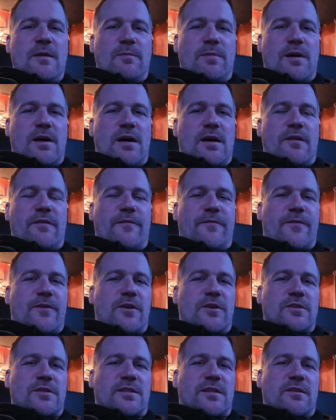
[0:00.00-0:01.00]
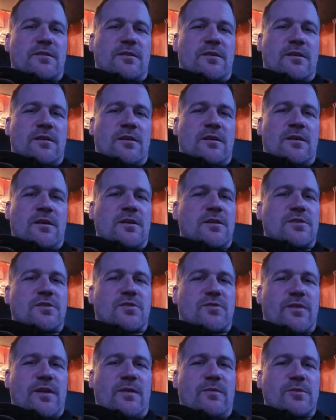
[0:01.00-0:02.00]
But first
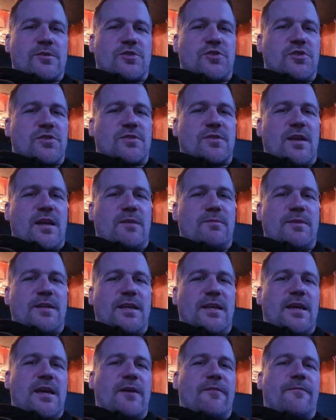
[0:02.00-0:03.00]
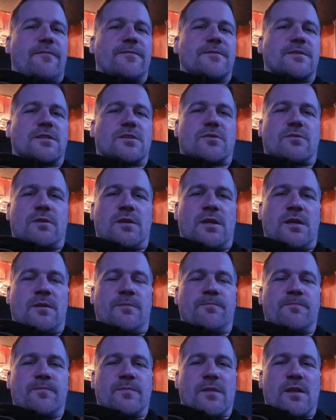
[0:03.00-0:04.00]
screen was just the MDF screen.